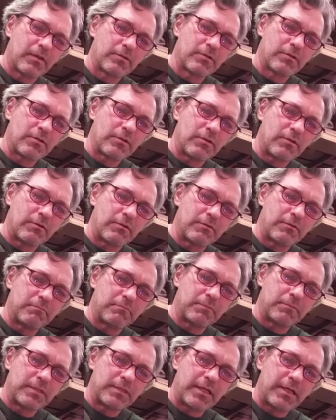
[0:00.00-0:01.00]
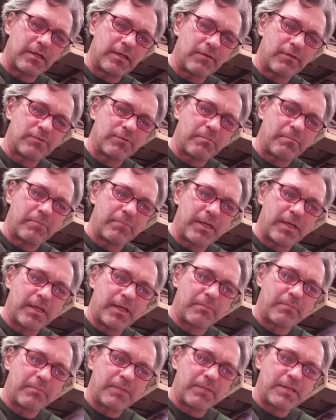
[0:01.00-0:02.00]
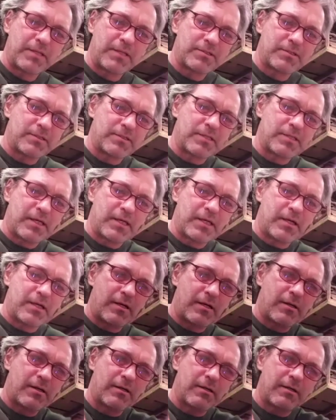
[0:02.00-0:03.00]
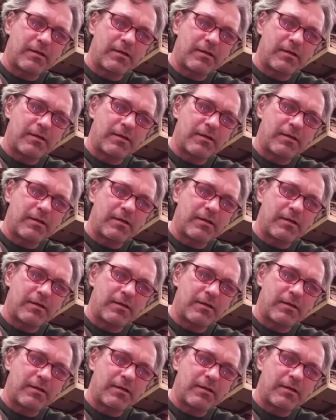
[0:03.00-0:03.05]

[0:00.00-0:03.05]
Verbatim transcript: So, taking off some big pieces here.